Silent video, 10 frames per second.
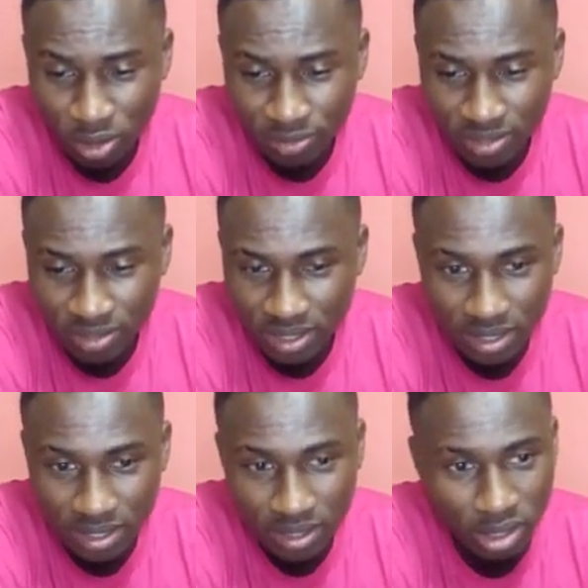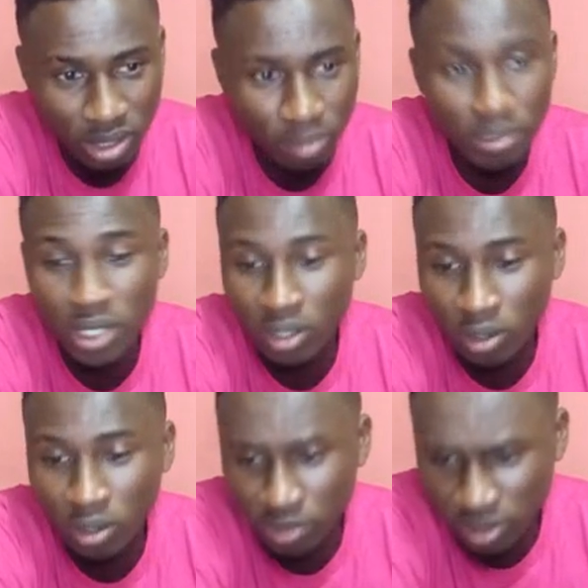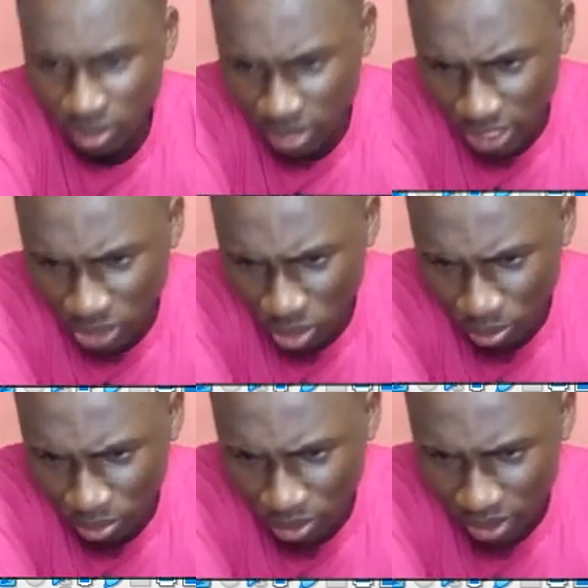of the main color of the desktop.